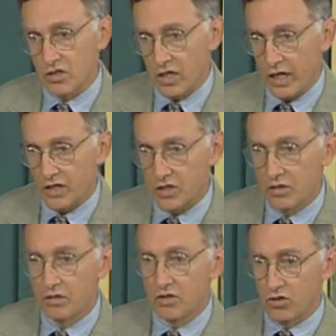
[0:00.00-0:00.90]
the
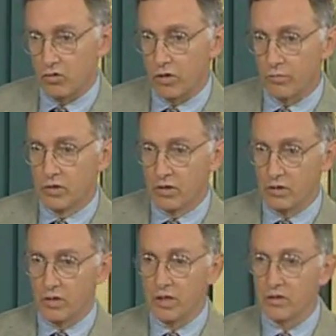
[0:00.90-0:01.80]
text to him
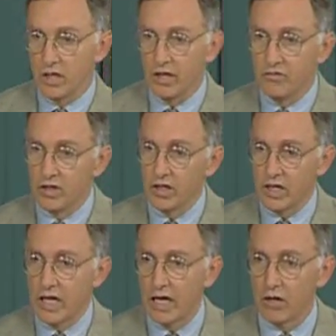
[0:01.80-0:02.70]
that gave the
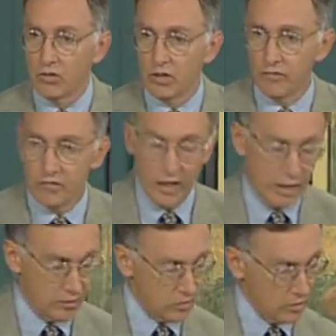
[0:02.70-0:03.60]
account of
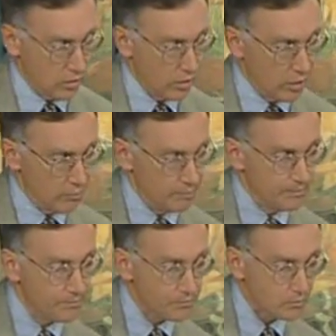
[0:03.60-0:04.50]
that, of
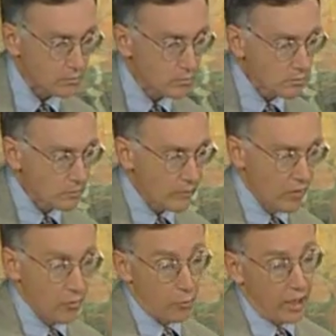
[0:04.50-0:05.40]

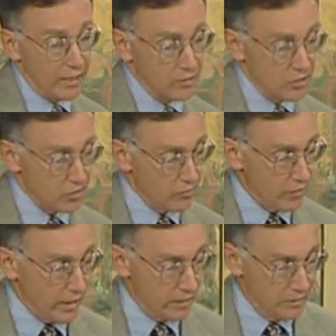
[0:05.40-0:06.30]
the practice of
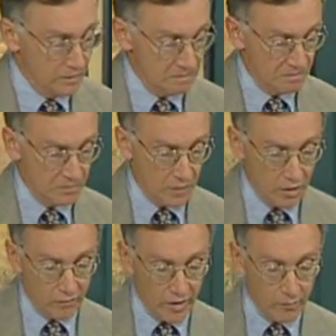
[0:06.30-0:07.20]
that
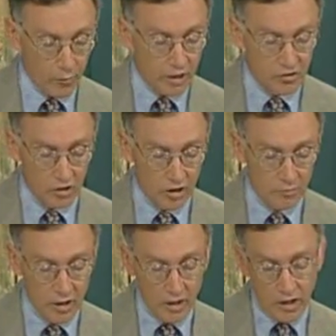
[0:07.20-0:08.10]

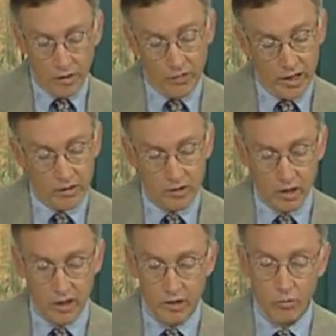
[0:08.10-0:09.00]
mandala. And then
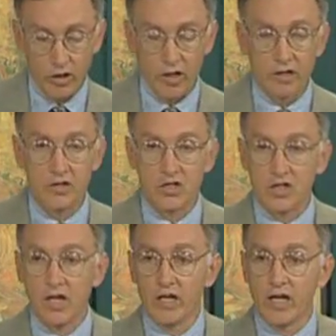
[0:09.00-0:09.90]
he went on to
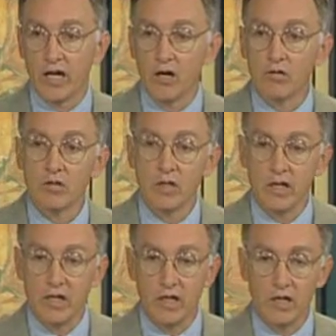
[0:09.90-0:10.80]
say how
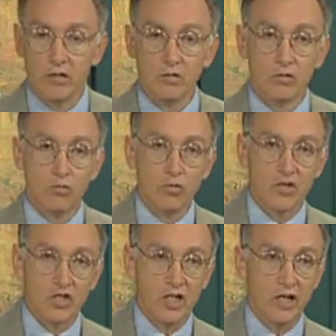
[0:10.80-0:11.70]
he had
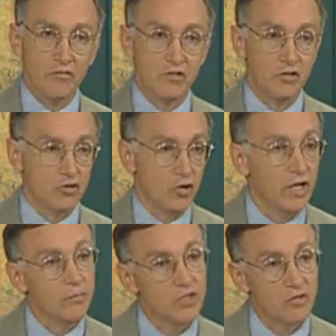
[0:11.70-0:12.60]
received
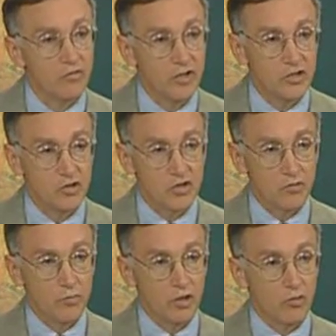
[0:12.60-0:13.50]
dreams and visions
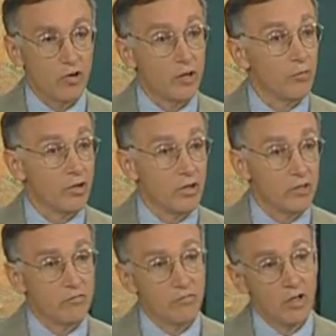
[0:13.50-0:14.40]
of Milarepa